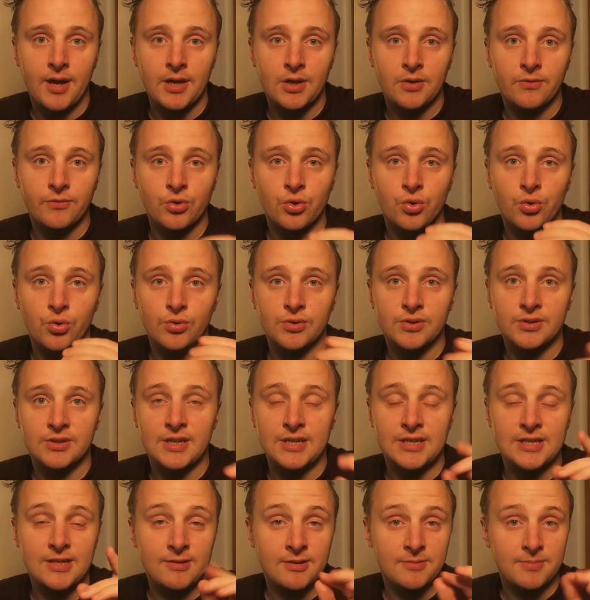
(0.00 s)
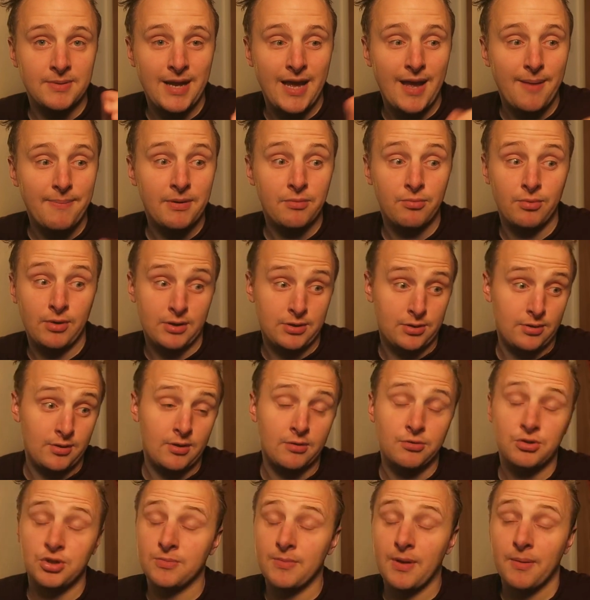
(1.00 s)
And of course, they seem to be happy. Well, I don't
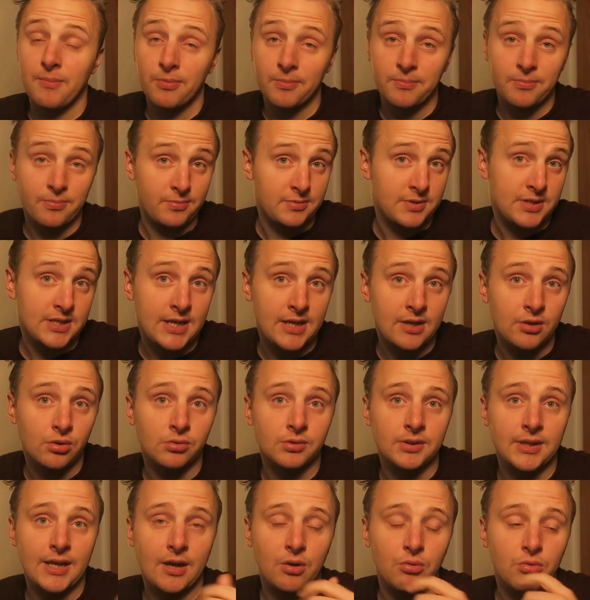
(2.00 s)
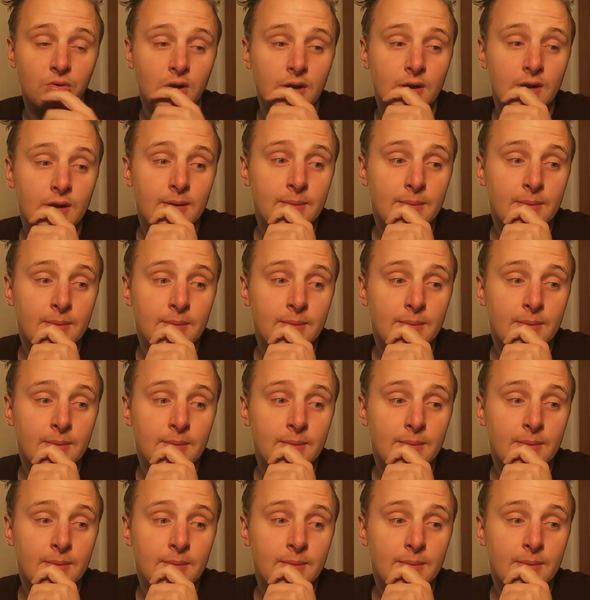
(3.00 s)
know, she might be pretty killed now,